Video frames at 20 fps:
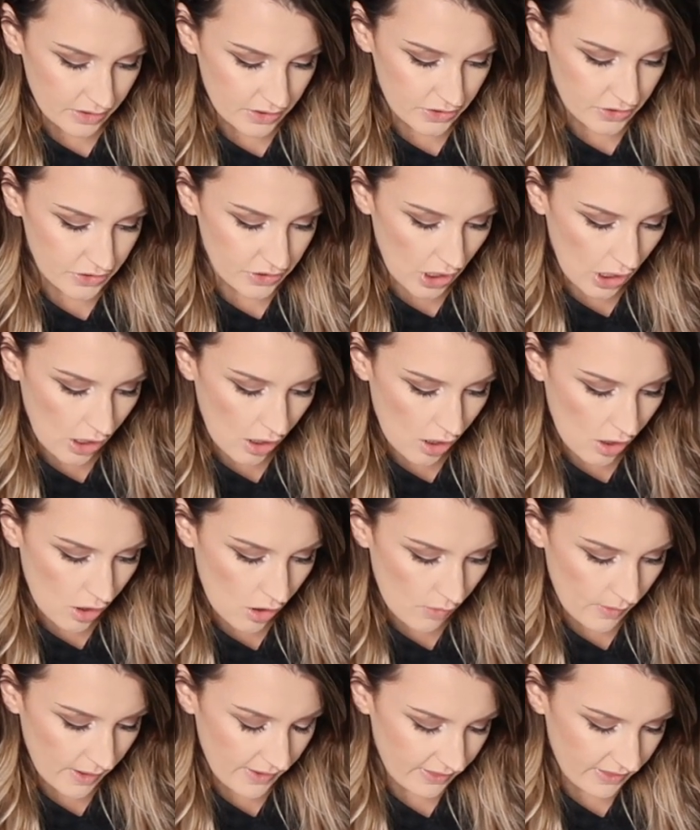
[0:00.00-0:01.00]

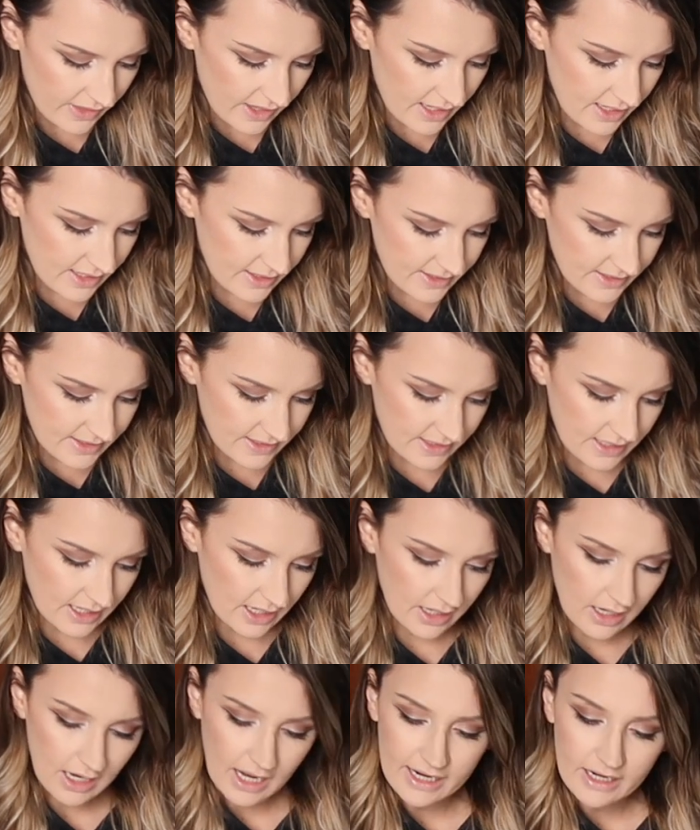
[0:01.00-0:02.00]
So this
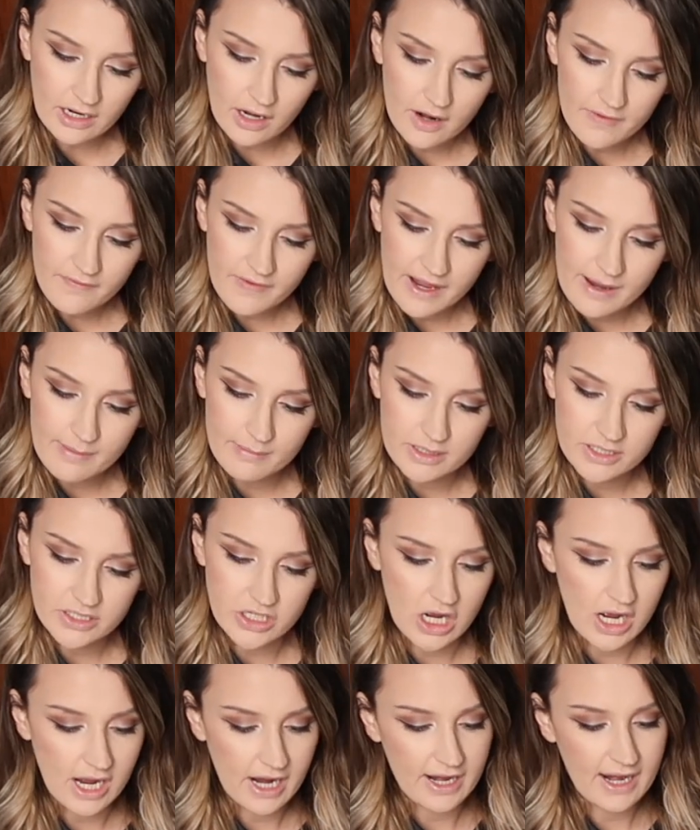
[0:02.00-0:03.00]
I got off
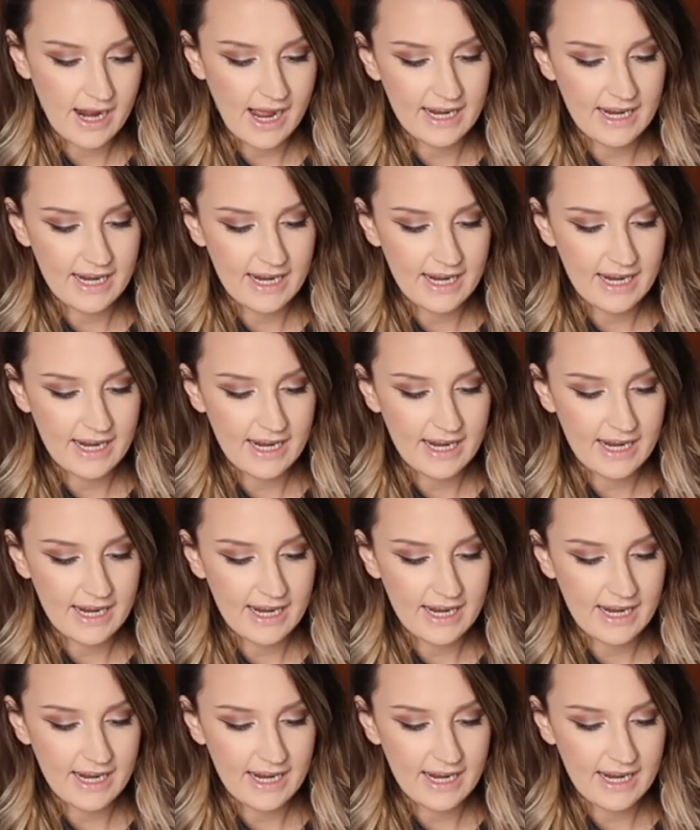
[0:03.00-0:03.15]
Amazon.